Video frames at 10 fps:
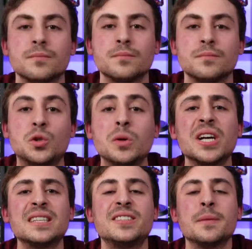So what do you
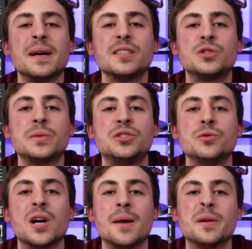guys think about this week's new
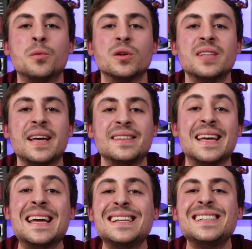comic book day? The
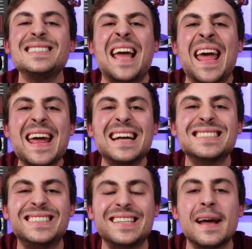indies,
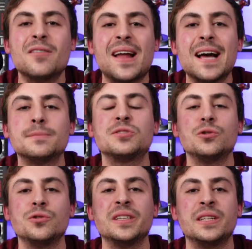hands down,
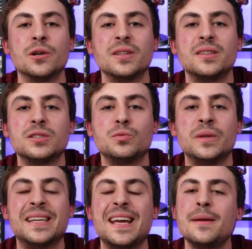absolutely killed it this
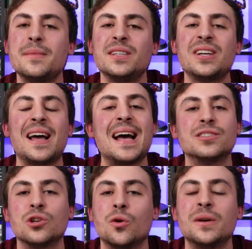week. Image, as
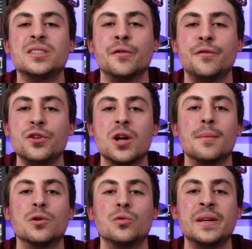always, a
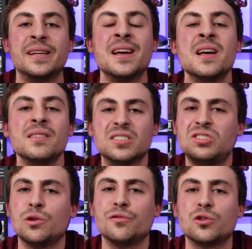phenomenal week. The
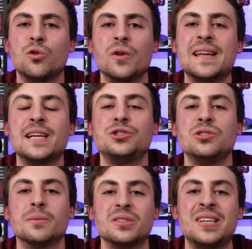Silver Coin, issue
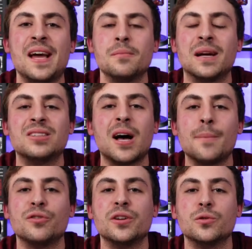number 10, my top
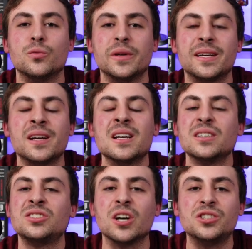read of the week.
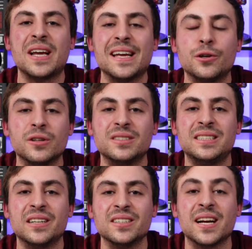Such a good
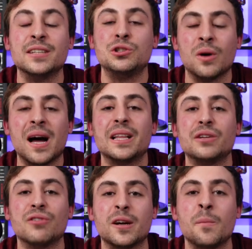series. I do highly
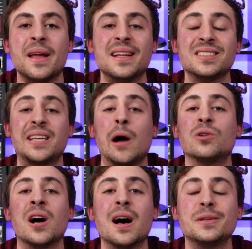recommend it. Scout
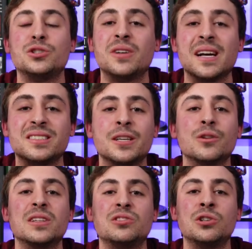Comics, you guys killed
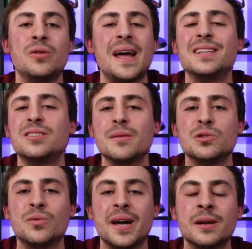it too.
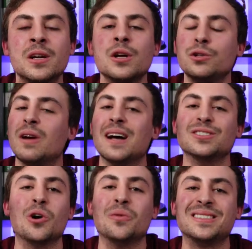AWA, you guys
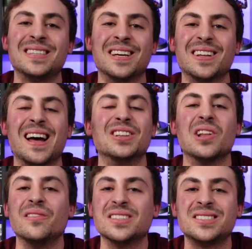always kill it. I
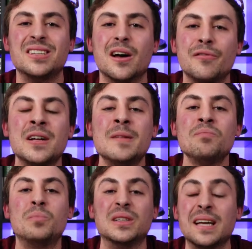love your stuff.
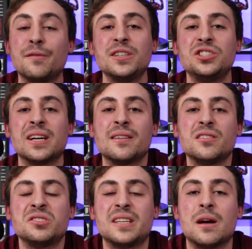But definitely check out those
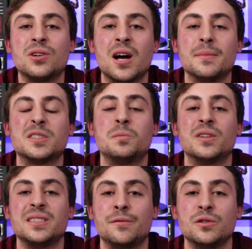Scout Comics books
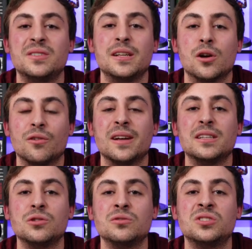if you didn't already
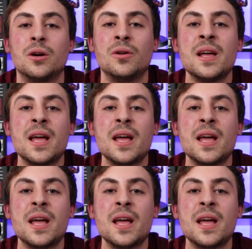do so.